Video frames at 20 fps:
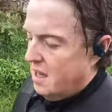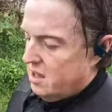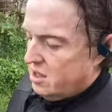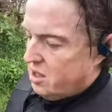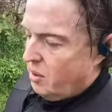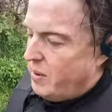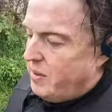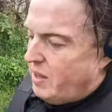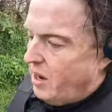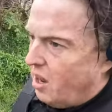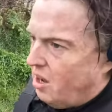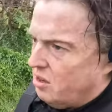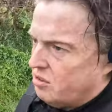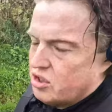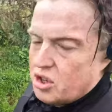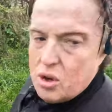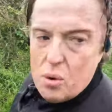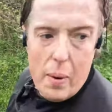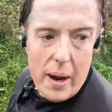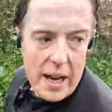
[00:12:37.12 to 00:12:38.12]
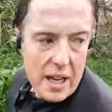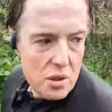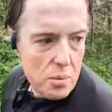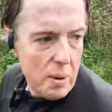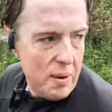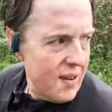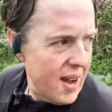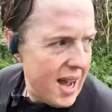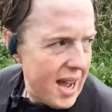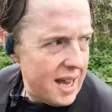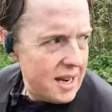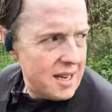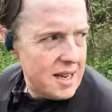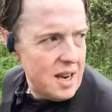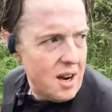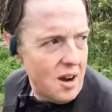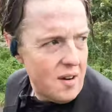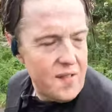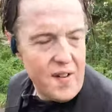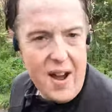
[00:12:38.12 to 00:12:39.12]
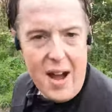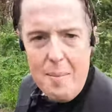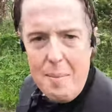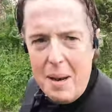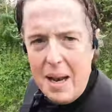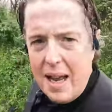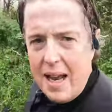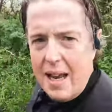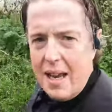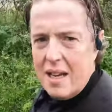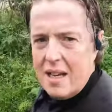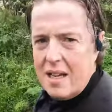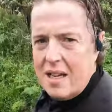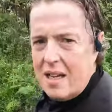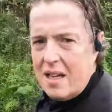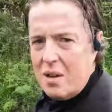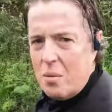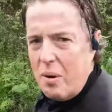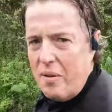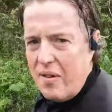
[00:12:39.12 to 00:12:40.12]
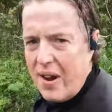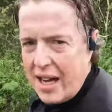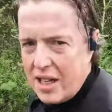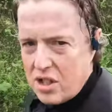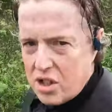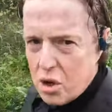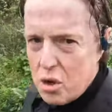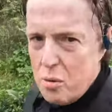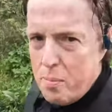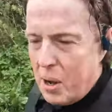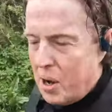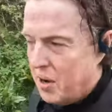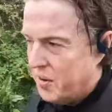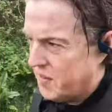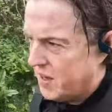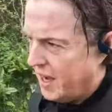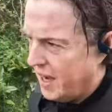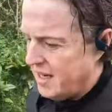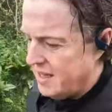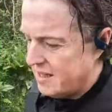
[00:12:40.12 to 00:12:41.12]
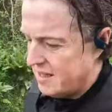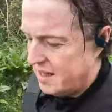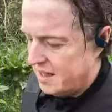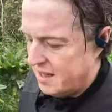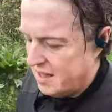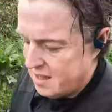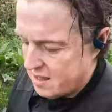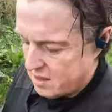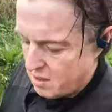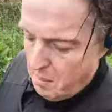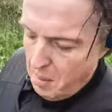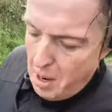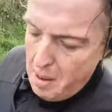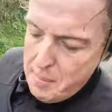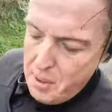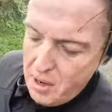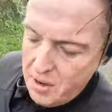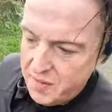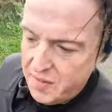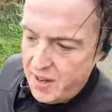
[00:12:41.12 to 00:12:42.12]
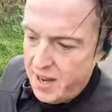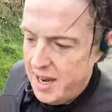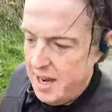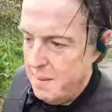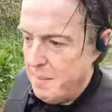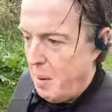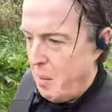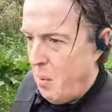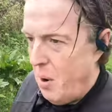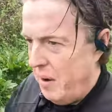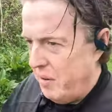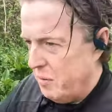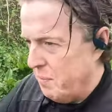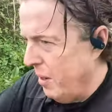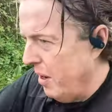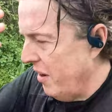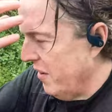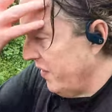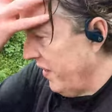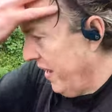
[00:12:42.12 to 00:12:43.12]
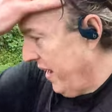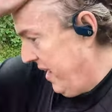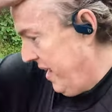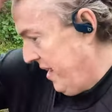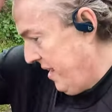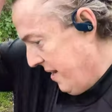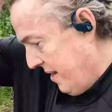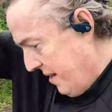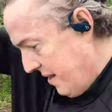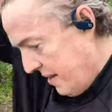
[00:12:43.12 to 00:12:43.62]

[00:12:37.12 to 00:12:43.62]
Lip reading: So in the last 2 weeks, we've had in our family, we've had 2 birthdays. So my birthday and my wife's birthday.